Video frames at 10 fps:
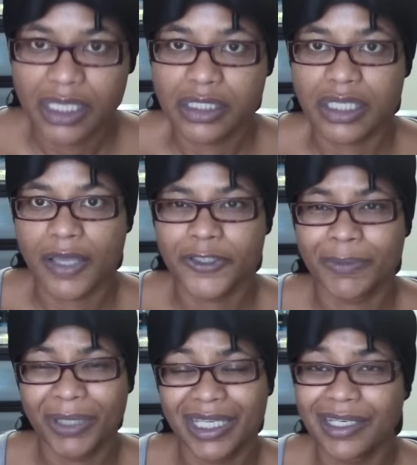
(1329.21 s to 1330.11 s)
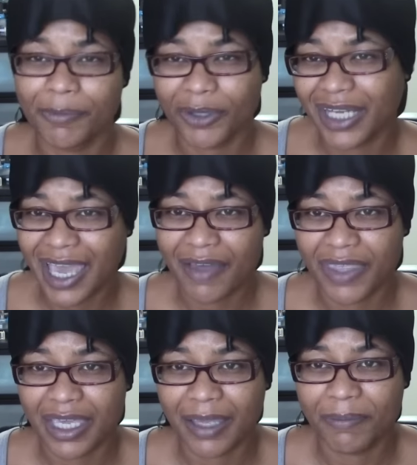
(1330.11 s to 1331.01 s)
so depending upon how
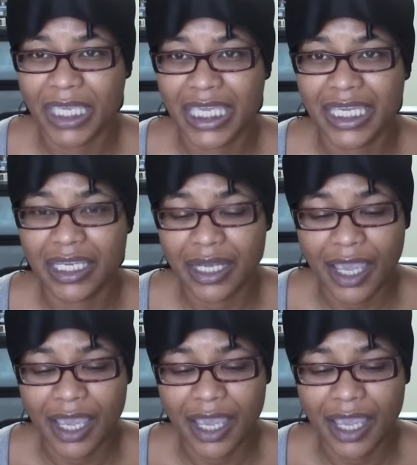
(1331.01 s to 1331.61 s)
they come in,